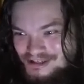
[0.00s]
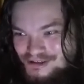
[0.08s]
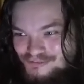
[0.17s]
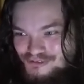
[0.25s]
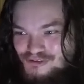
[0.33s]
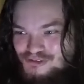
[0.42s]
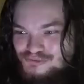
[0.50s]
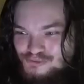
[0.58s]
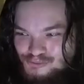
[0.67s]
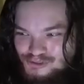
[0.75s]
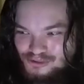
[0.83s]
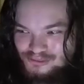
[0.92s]
For those of you
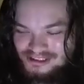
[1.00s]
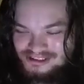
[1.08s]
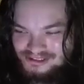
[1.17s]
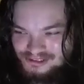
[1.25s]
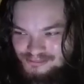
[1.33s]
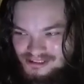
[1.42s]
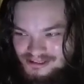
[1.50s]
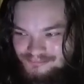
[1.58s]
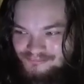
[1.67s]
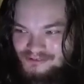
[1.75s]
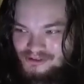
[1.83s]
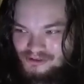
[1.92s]
who don't get this
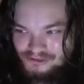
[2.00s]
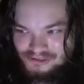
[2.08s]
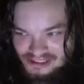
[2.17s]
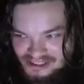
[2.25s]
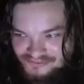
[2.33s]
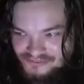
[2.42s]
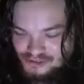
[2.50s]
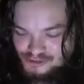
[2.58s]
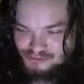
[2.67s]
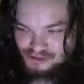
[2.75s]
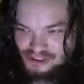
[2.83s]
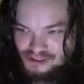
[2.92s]
meme, on the left there's
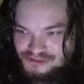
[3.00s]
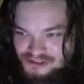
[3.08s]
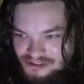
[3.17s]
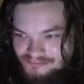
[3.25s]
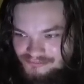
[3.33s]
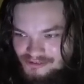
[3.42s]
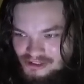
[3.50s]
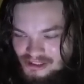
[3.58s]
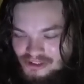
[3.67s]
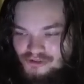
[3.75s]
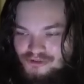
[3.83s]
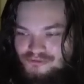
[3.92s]
Prigozhin,
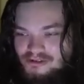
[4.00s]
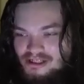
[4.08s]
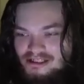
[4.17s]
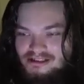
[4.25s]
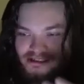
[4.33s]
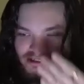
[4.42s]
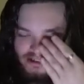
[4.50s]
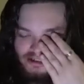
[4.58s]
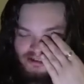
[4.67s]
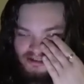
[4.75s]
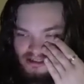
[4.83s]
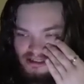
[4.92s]
and on the right
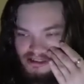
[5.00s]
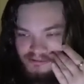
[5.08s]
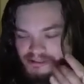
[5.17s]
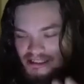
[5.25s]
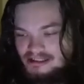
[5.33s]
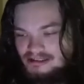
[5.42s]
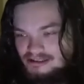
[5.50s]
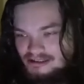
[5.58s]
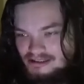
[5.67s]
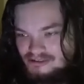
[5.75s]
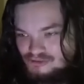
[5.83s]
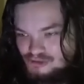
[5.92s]
there, uh, taking
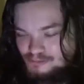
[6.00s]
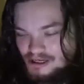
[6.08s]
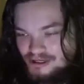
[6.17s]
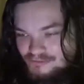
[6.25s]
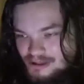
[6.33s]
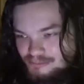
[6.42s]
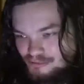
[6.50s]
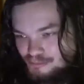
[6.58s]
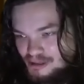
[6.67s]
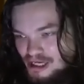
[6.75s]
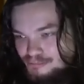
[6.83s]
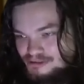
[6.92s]
the spot of Emperor
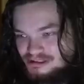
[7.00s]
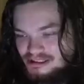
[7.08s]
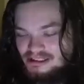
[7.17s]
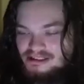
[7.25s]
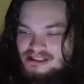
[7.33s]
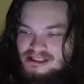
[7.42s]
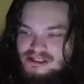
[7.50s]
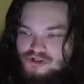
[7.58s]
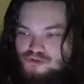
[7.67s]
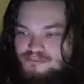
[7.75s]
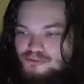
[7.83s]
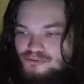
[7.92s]
Palpatine,
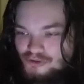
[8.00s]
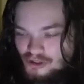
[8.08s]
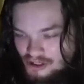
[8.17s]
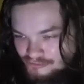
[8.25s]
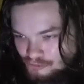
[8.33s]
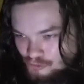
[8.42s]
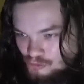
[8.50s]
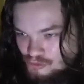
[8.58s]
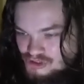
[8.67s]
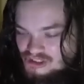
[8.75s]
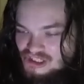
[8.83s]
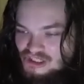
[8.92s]
is Budinov, who
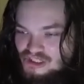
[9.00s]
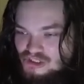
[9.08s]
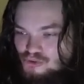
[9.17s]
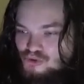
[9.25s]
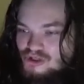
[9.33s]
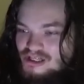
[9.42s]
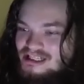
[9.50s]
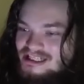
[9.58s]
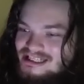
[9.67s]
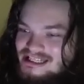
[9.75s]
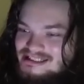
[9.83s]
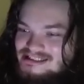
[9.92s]
is the
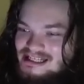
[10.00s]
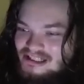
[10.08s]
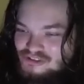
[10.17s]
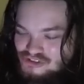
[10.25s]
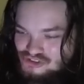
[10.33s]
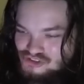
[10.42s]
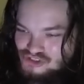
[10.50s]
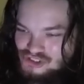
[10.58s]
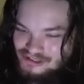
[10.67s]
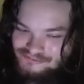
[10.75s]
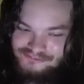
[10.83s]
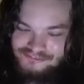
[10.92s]
Ukrainian intelligence
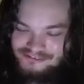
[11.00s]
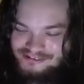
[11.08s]
chief,